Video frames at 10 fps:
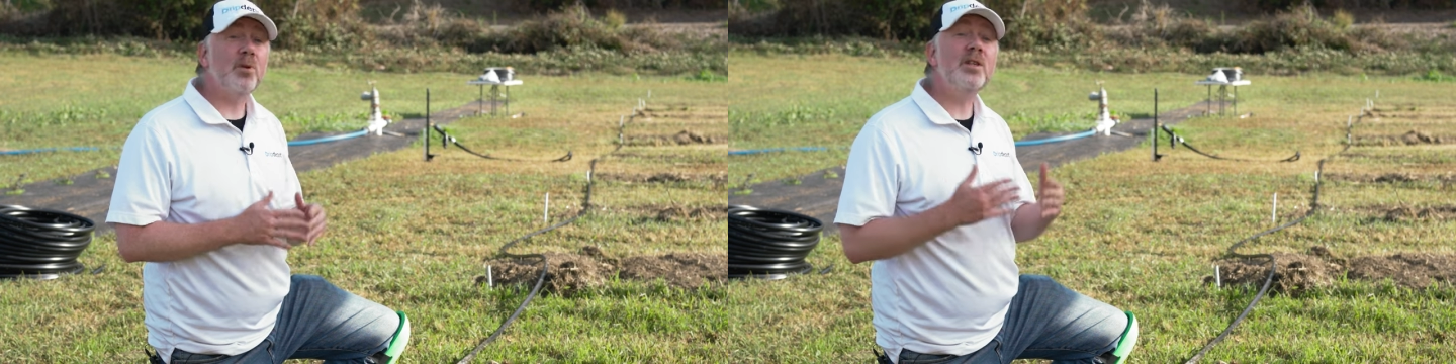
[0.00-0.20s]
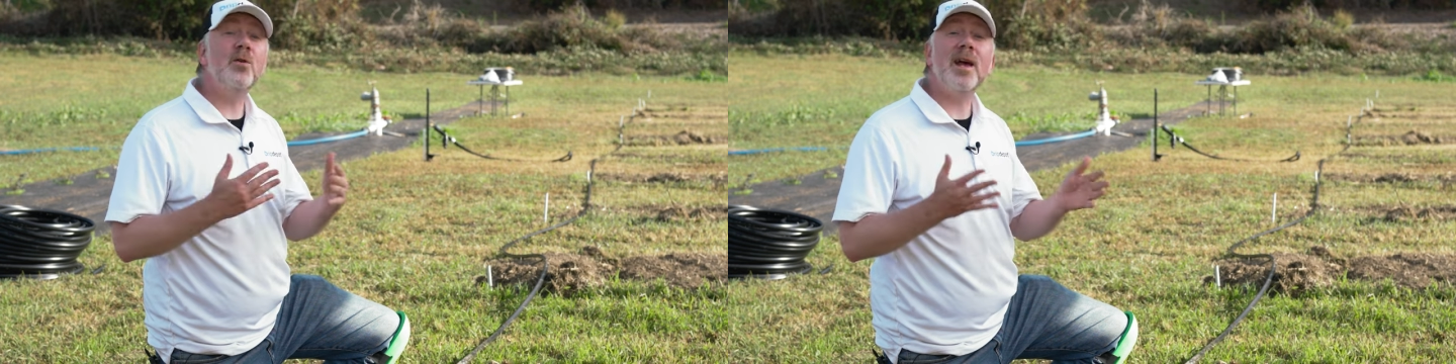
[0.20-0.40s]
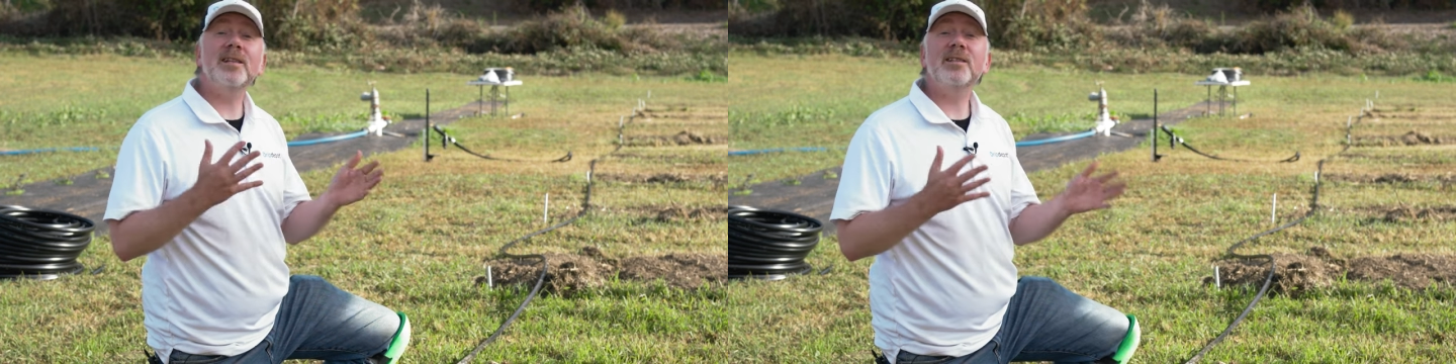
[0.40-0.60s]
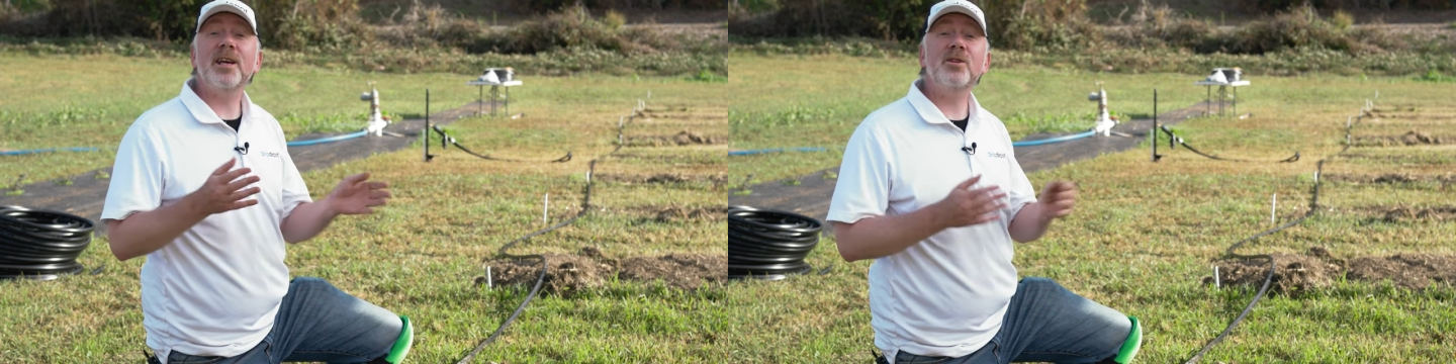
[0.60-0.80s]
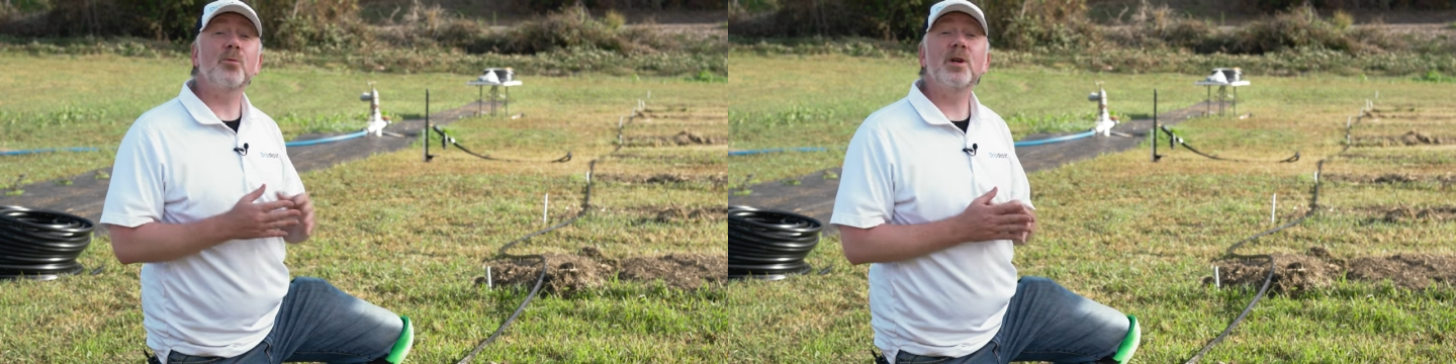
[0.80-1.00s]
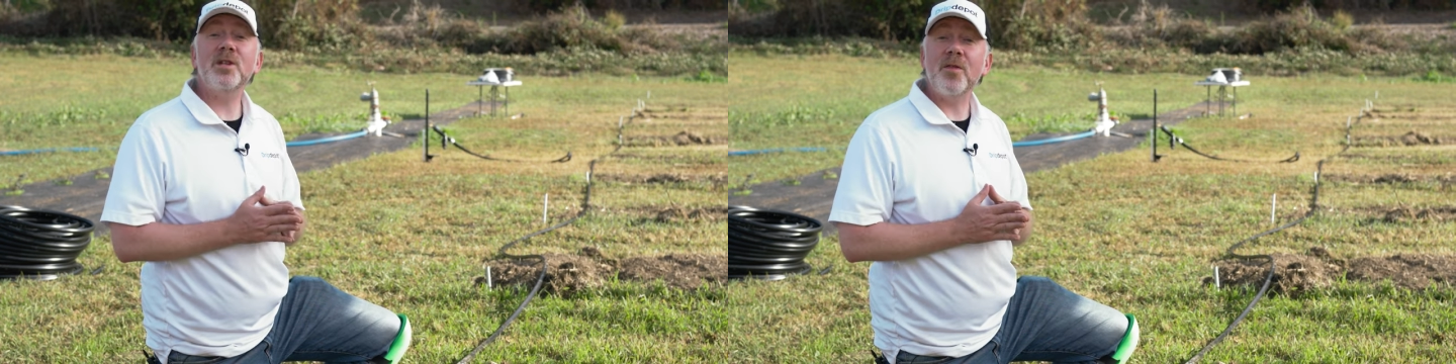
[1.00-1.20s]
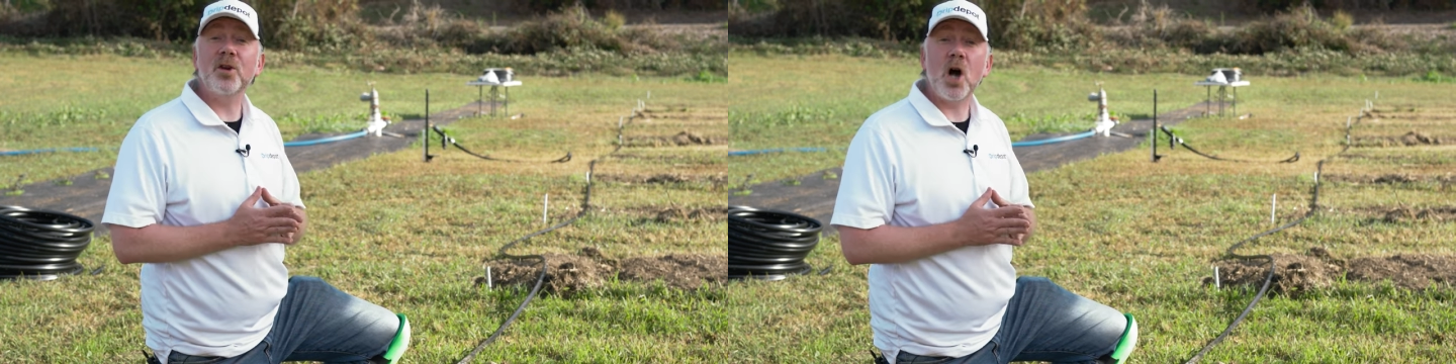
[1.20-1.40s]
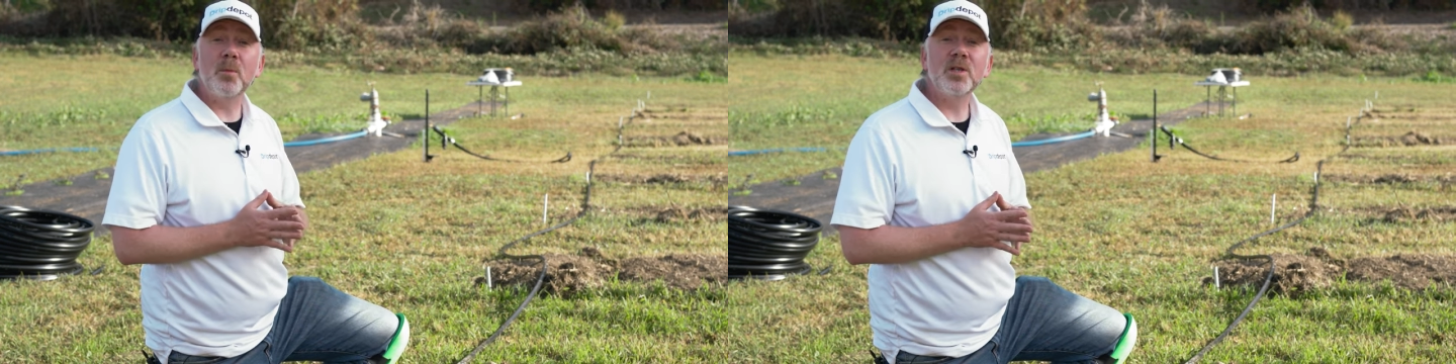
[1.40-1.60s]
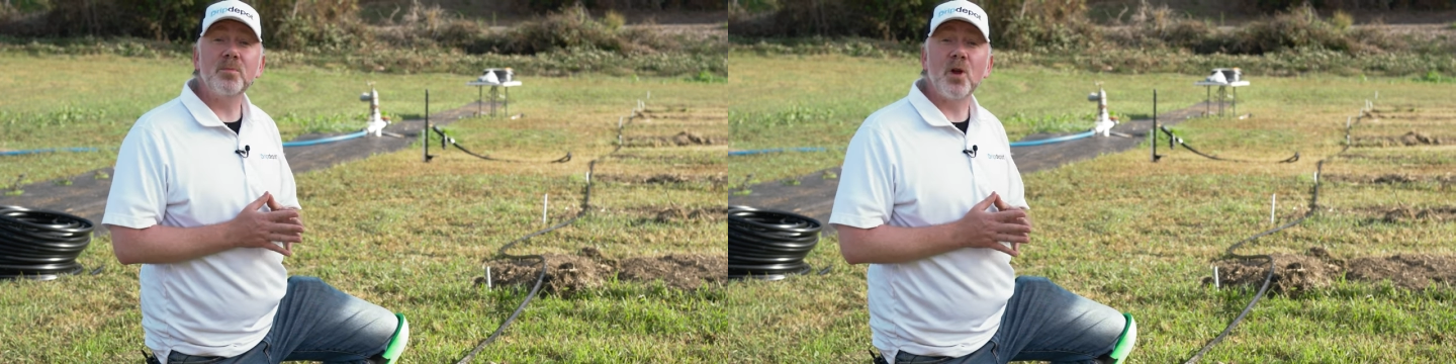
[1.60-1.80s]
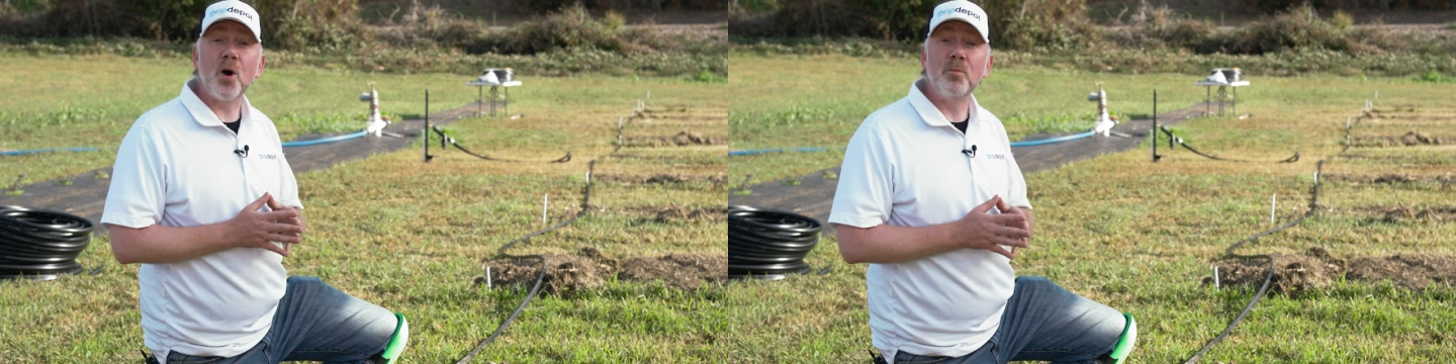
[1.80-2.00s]
please don't hesitate to reach out in the comments
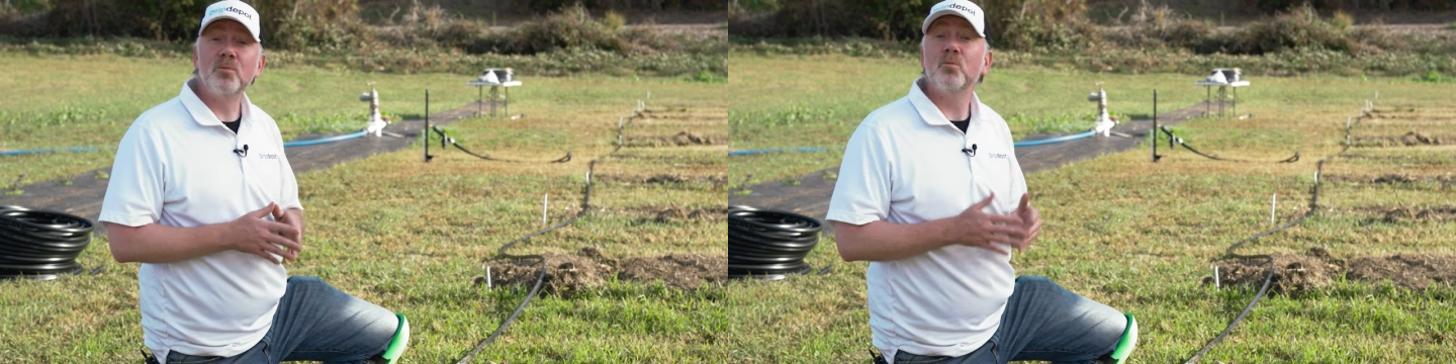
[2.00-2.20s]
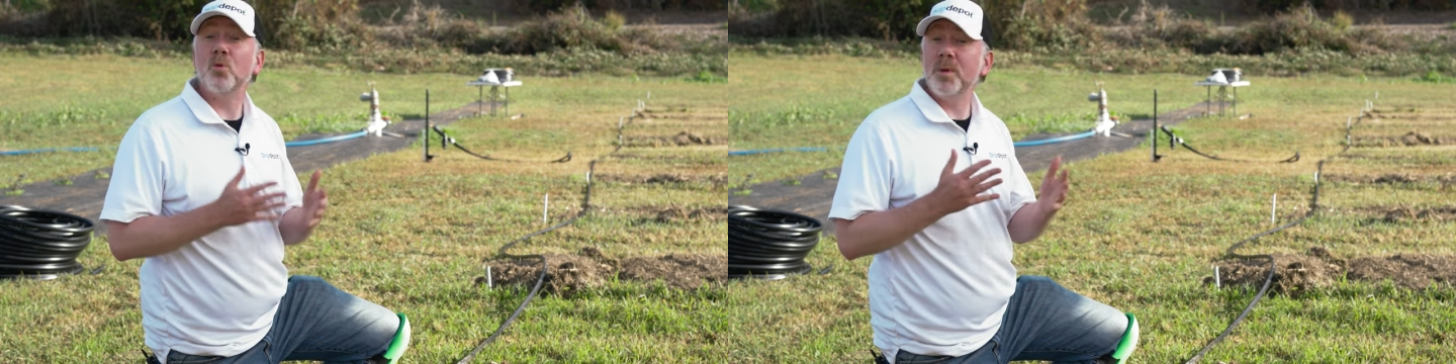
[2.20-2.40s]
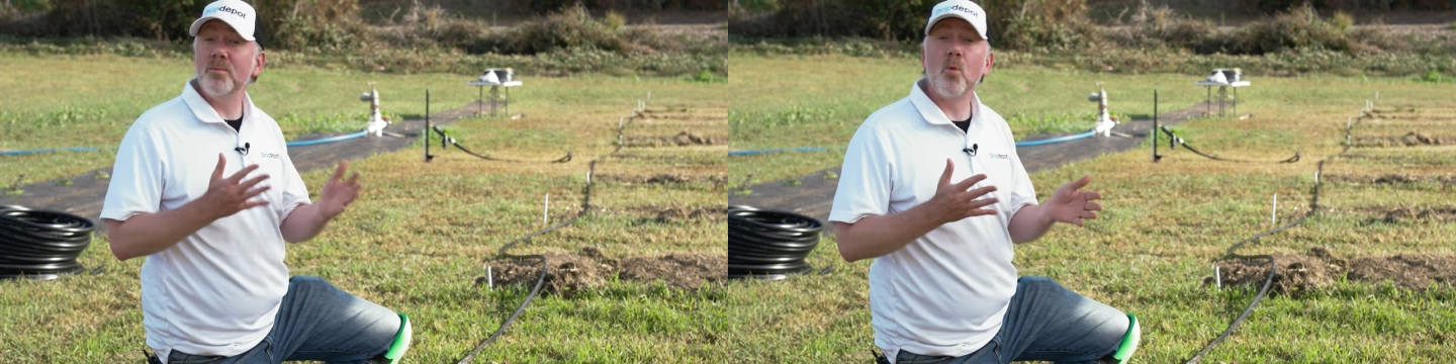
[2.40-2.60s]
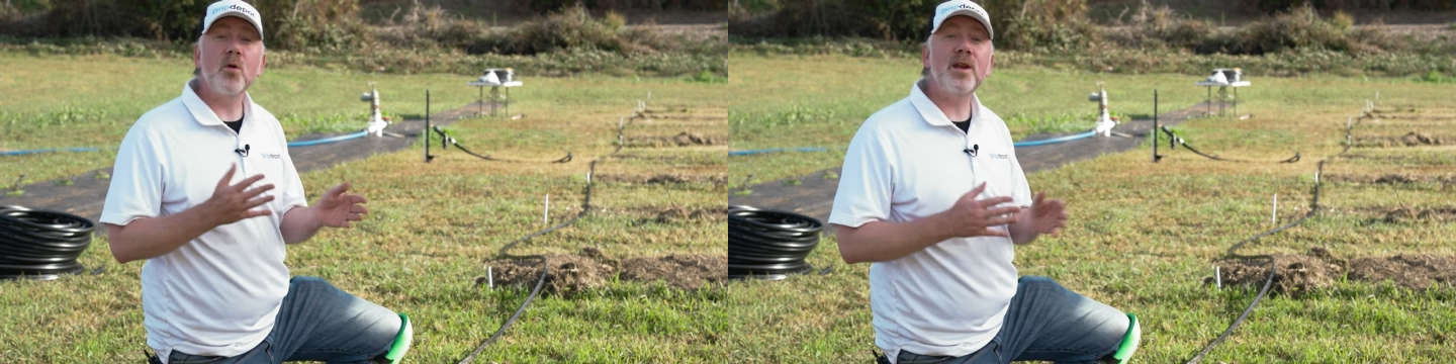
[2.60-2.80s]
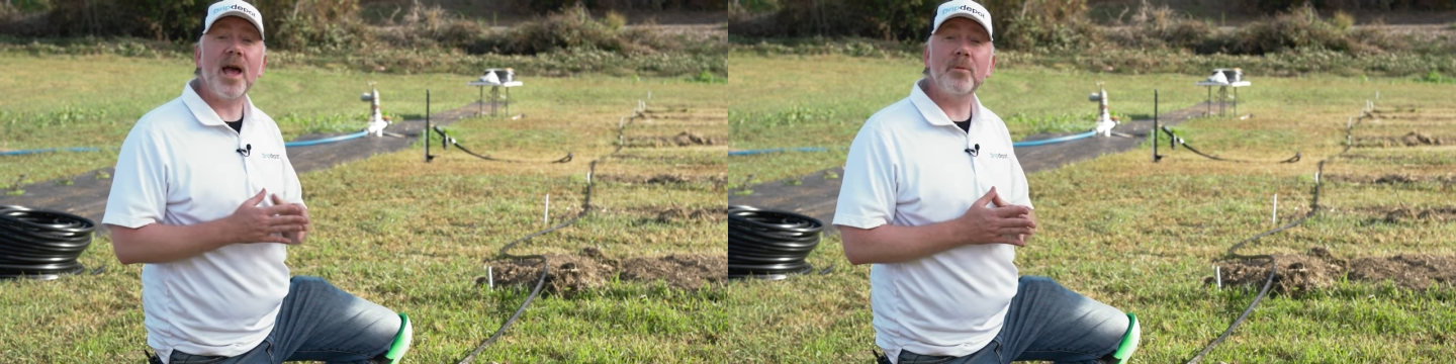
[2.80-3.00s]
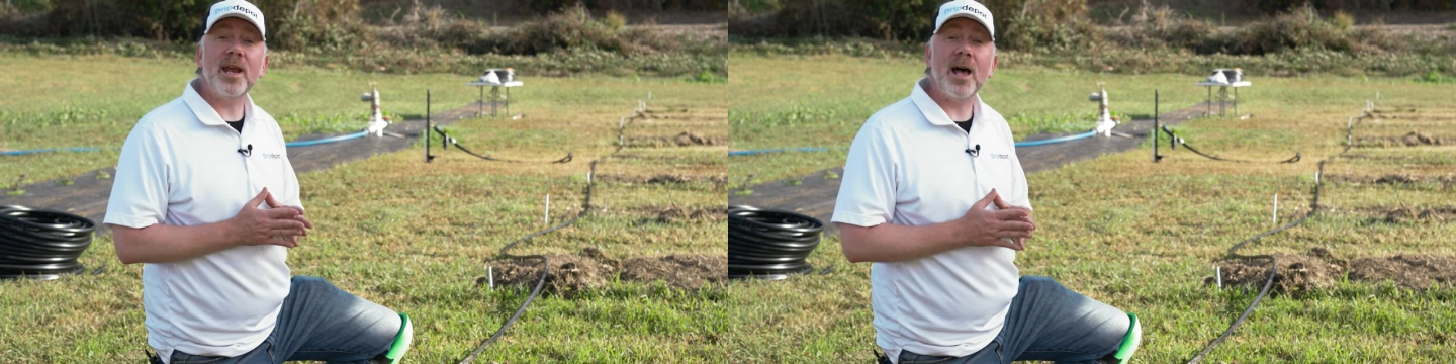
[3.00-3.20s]
below. We'll be more than happy to